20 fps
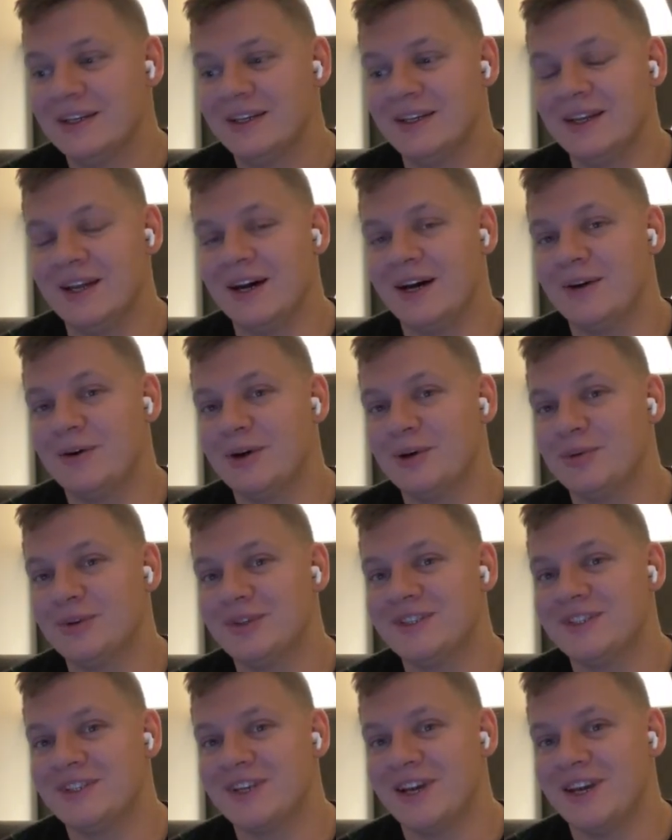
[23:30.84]
Now I
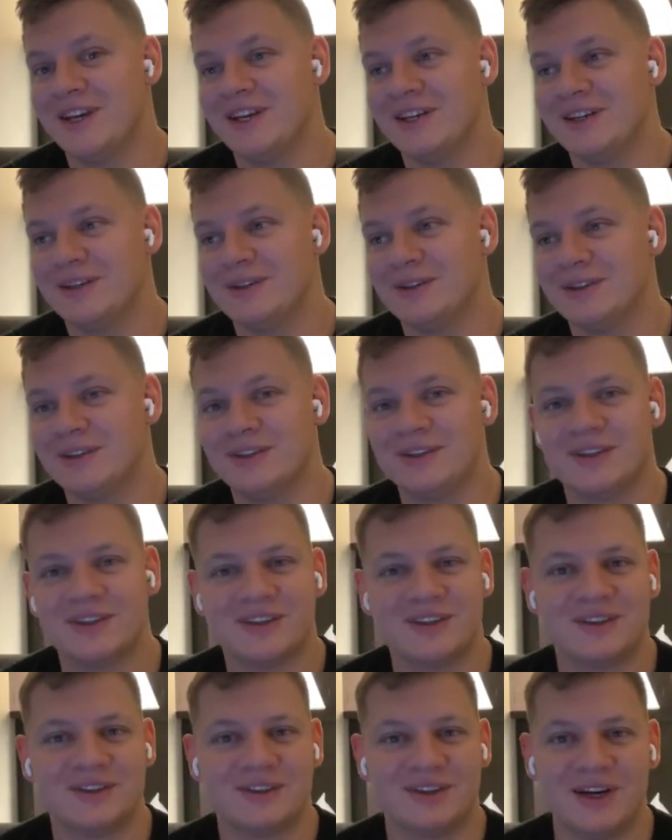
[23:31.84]
would say, oh,
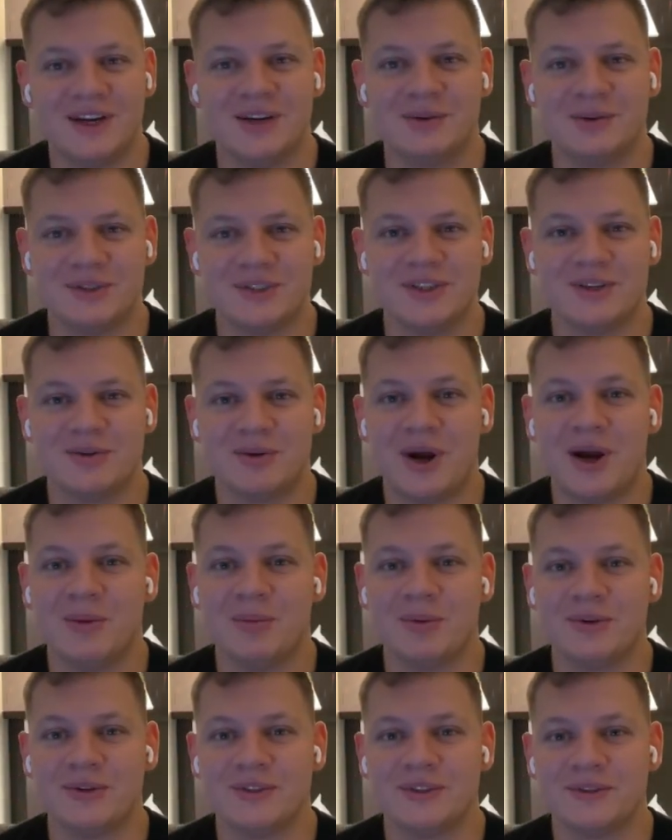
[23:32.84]
I would say
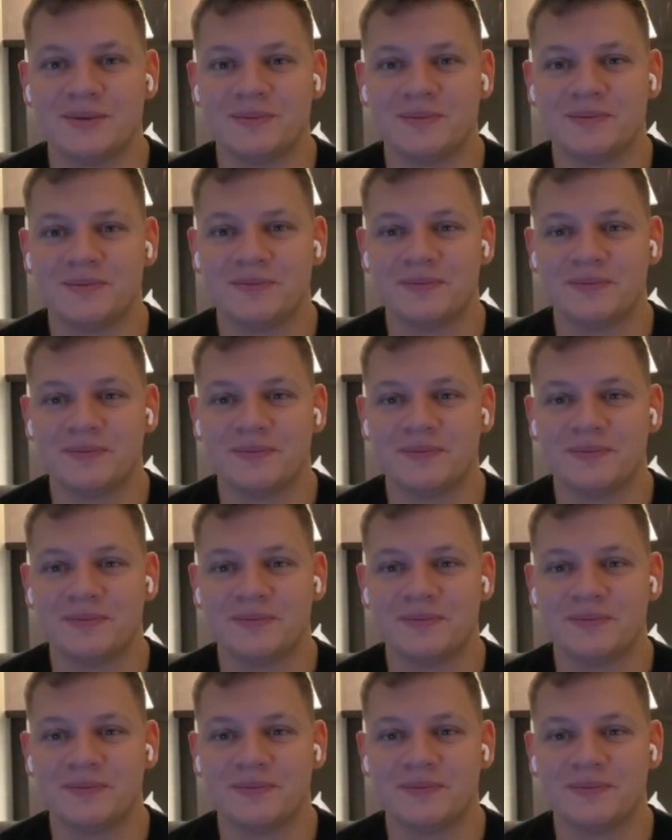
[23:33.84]
Rymon's.